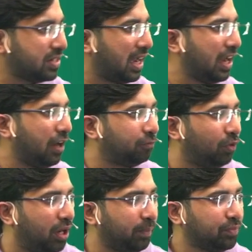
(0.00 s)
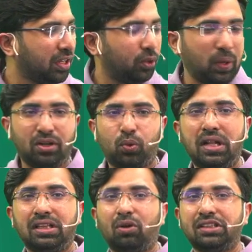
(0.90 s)
have won
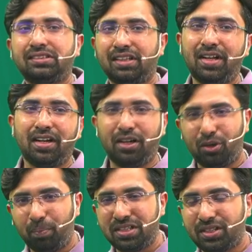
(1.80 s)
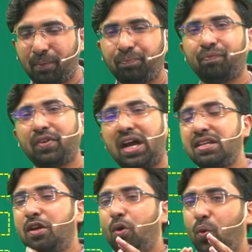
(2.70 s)
12,700 rupees. Guys,
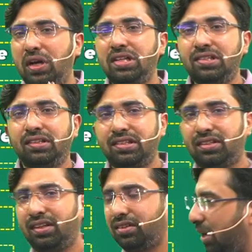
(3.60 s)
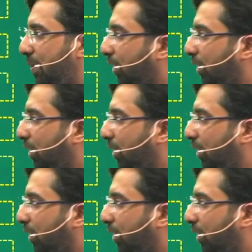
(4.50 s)
once this, there's a limit of